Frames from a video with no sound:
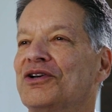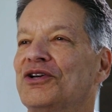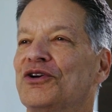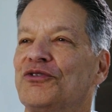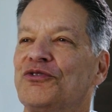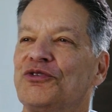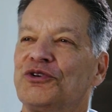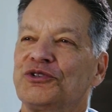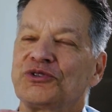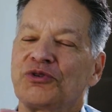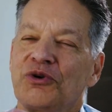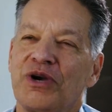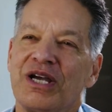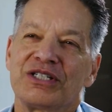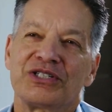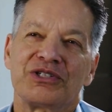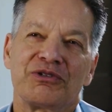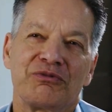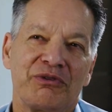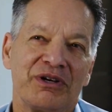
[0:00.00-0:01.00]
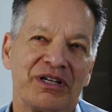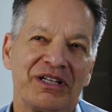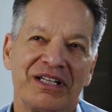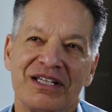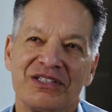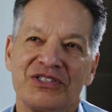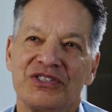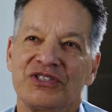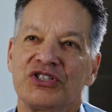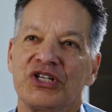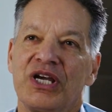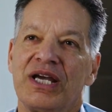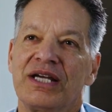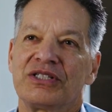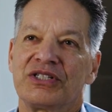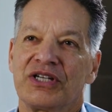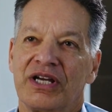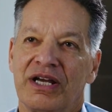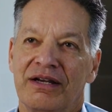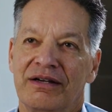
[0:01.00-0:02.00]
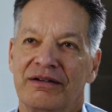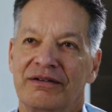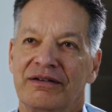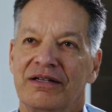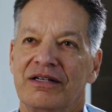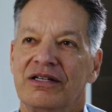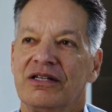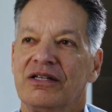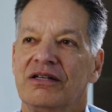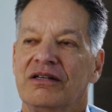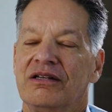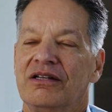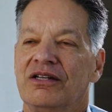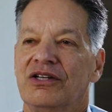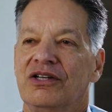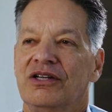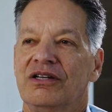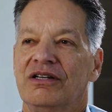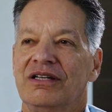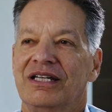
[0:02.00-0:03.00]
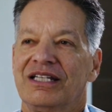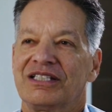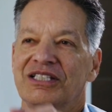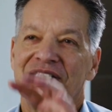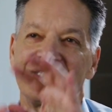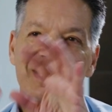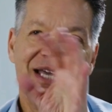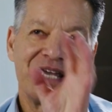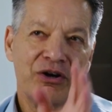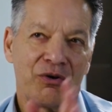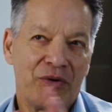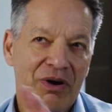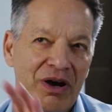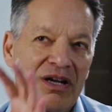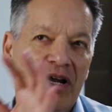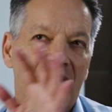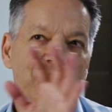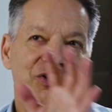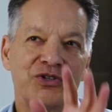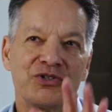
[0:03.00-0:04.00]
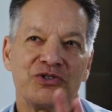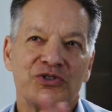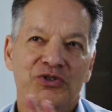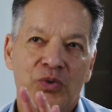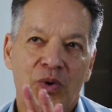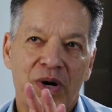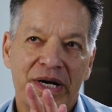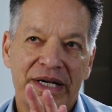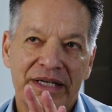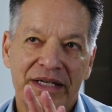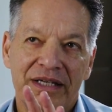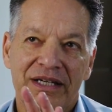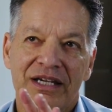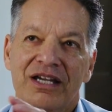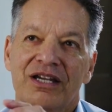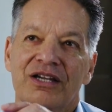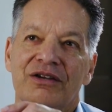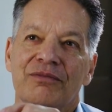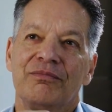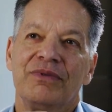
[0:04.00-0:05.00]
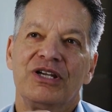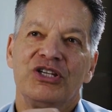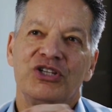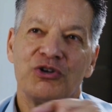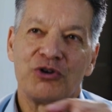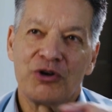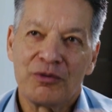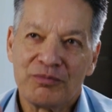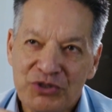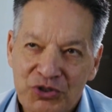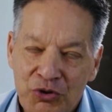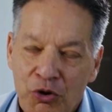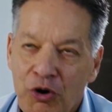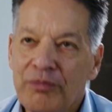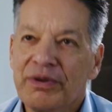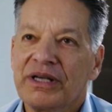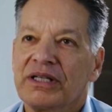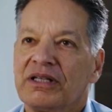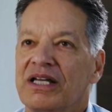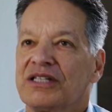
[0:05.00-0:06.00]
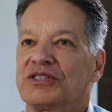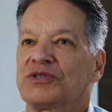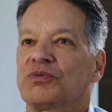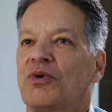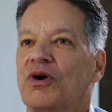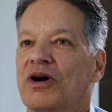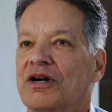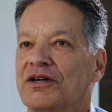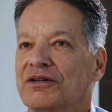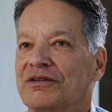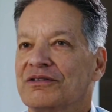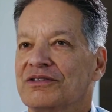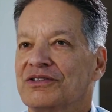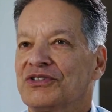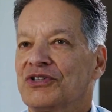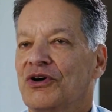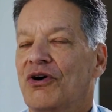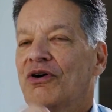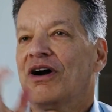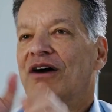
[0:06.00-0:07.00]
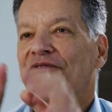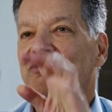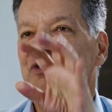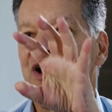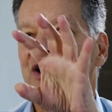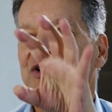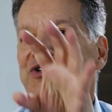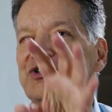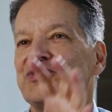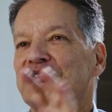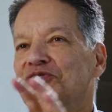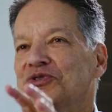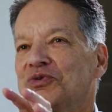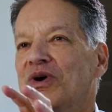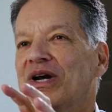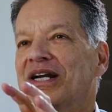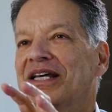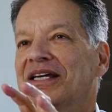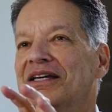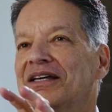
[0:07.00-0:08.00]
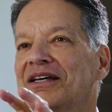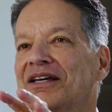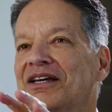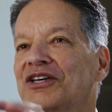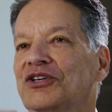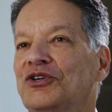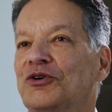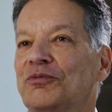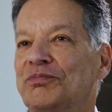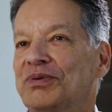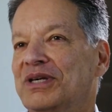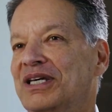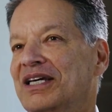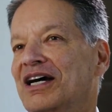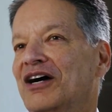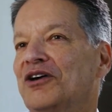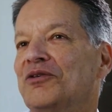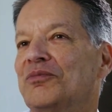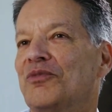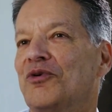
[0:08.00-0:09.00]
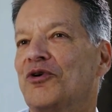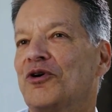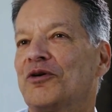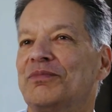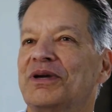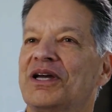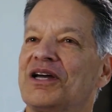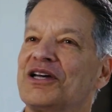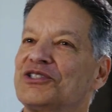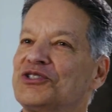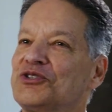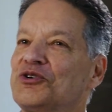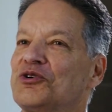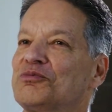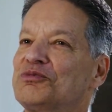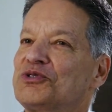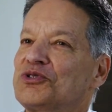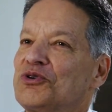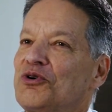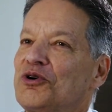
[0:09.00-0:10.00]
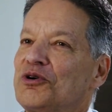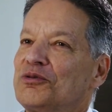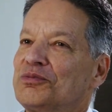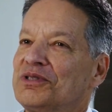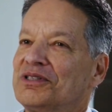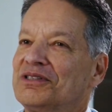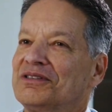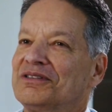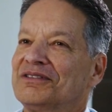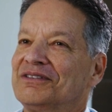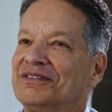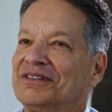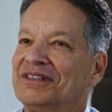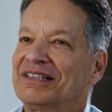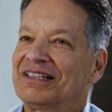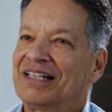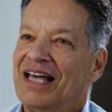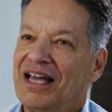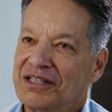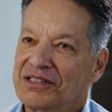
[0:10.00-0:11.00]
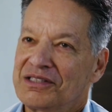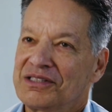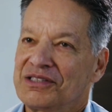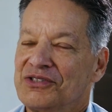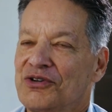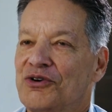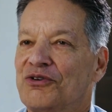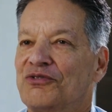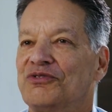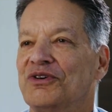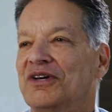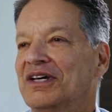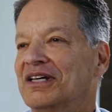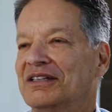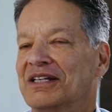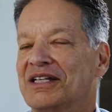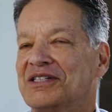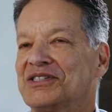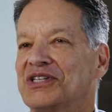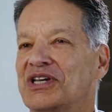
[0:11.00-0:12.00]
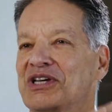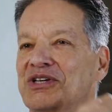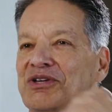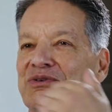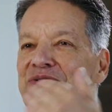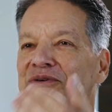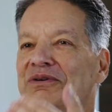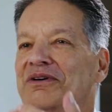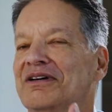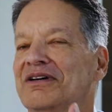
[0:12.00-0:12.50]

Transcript: your filtration really isn't changing. It's staying around 120. You're absorbing less water. So of the 120, you'll pee out more because you absorbed less. So if, let's say you